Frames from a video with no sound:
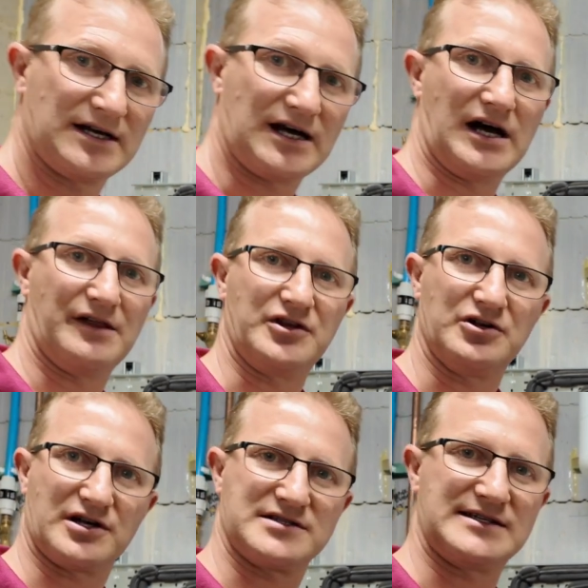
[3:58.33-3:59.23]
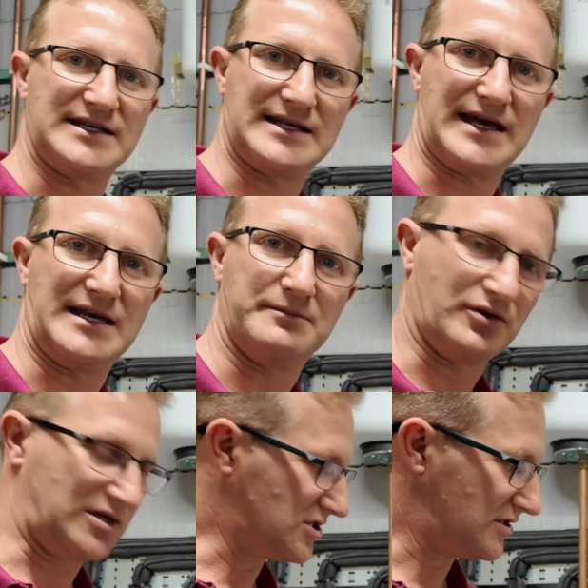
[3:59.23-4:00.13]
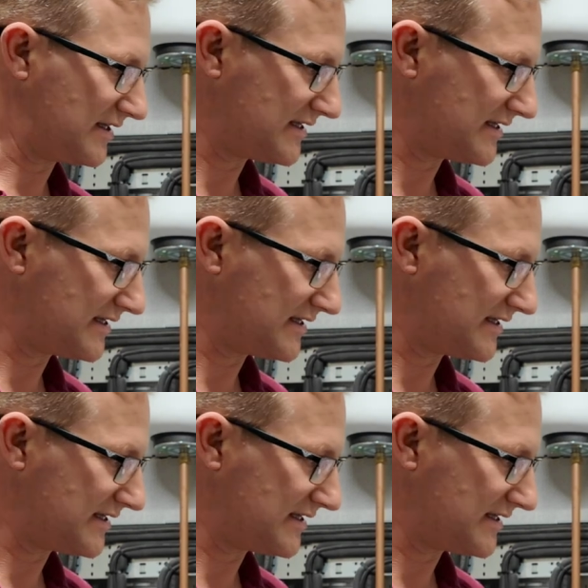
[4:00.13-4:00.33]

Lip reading: that you're going to need at any point during the